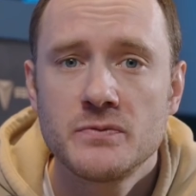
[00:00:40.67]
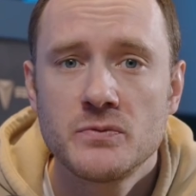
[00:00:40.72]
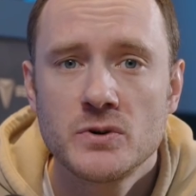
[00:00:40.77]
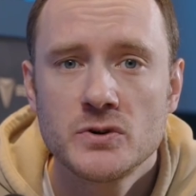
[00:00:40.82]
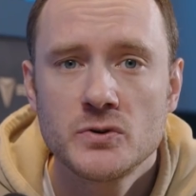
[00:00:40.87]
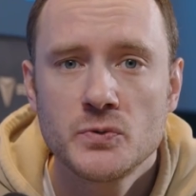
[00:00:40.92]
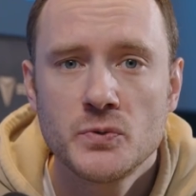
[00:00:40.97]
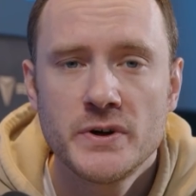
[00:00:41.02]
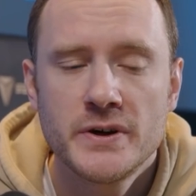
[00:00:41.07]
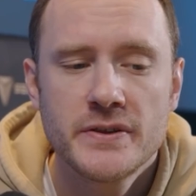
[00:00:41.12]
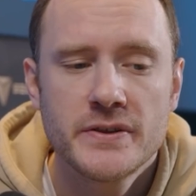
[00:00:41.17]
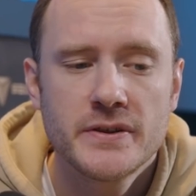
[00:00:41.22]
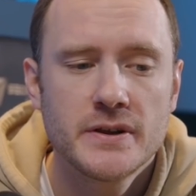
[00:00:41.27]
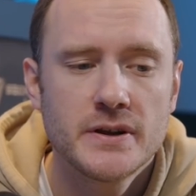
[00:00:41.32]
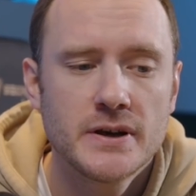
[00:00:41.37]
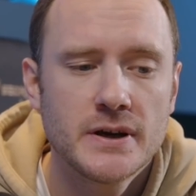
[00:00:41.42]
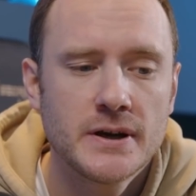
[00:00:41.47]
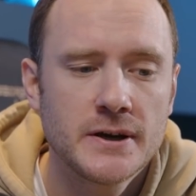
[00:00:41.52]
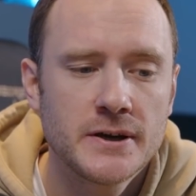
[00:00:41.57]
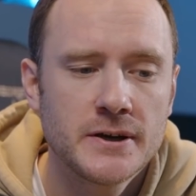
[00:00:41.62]
worked with.
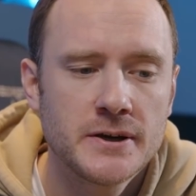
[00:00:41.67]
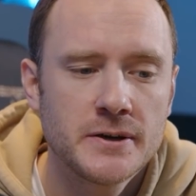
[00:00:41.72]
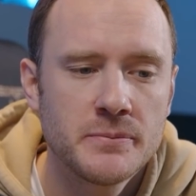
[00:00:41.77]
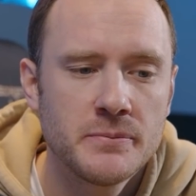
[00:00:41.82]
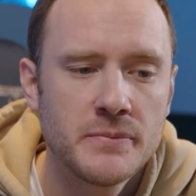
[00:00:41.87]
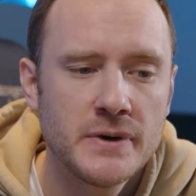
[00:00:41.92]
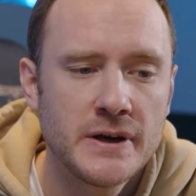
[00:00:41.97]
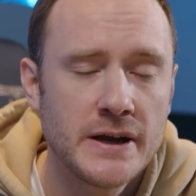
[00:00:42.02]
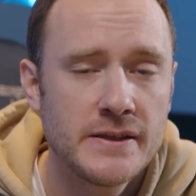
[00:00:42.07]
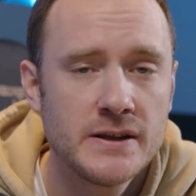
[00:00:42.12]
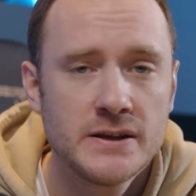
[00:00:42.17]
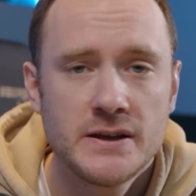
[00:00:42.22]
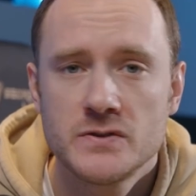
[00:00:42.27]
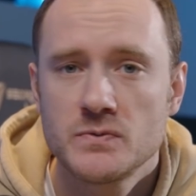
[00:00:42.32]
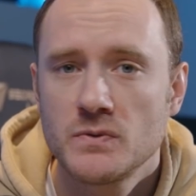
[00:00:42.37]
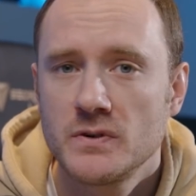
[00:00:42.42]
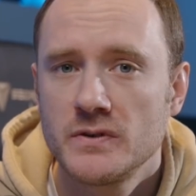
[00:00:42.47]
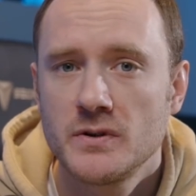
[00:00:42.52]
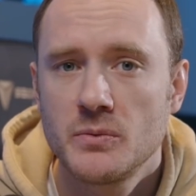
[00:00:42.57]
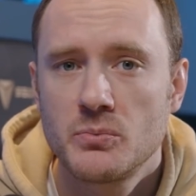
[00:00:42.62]
Um, and I think
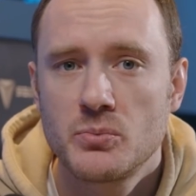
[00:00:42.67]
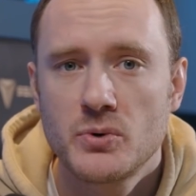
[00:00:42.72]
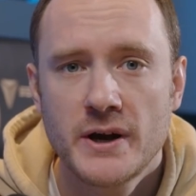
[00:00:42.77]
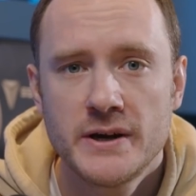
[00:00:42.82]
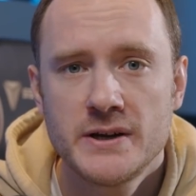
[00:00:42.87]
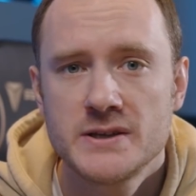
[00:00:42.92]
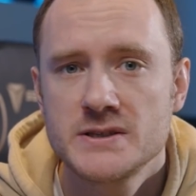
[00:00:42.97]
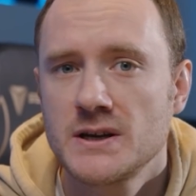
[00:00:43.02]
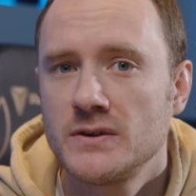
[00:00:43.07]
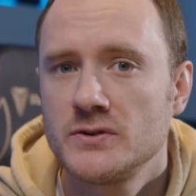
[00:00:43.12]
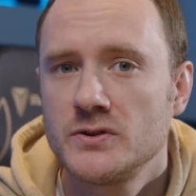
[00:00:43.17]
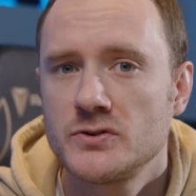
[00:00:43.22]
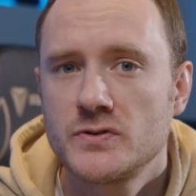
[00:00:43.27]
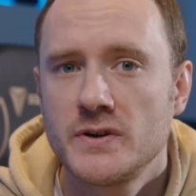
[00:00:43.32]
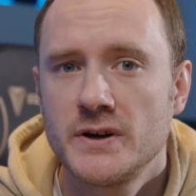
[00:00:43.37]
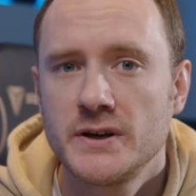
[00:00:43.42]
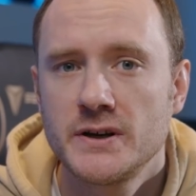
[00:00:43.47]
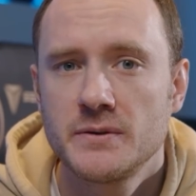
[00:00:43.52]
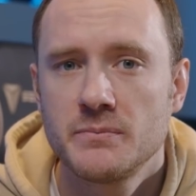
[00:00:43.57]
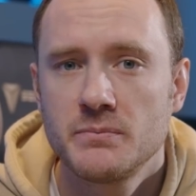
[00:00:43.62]
he's one of the brightest
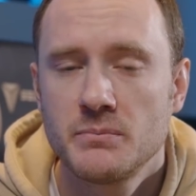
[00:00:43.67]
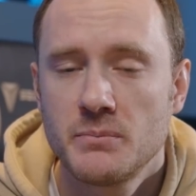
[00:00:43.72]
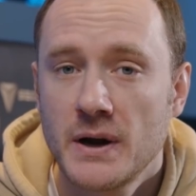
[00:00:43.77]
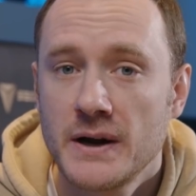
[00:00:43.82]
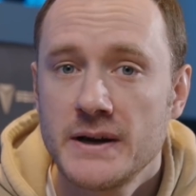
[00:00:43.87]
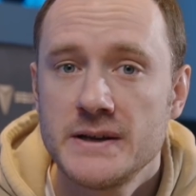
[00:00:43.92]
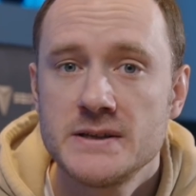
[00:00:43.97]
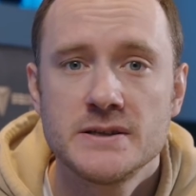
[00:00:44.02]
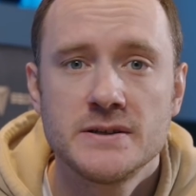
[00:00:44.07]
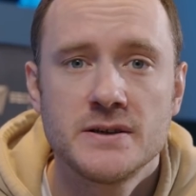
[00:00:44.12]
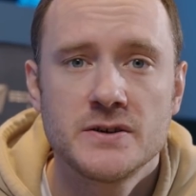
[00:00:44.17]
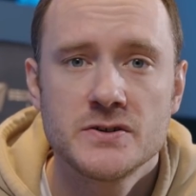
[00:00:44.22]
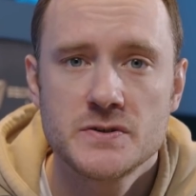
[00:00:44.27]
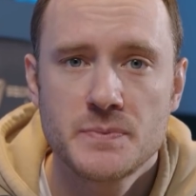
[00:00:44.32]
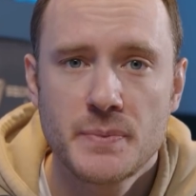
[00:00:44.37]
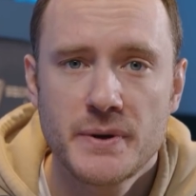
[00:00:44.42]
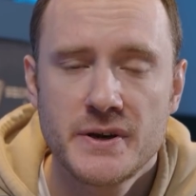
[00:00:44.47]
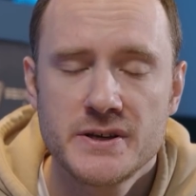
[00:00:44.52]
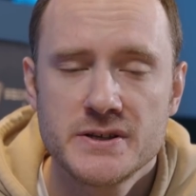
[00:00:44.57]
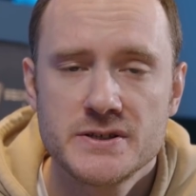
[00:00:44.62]
Counter-Strike minds in our
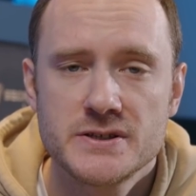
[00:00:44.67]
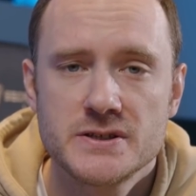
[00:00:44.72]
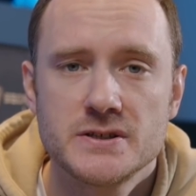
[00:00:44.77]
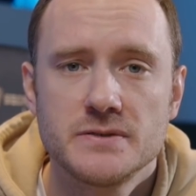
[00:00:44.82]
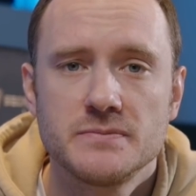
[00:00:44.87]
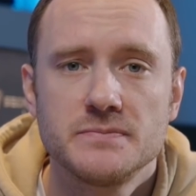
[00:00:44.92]
space.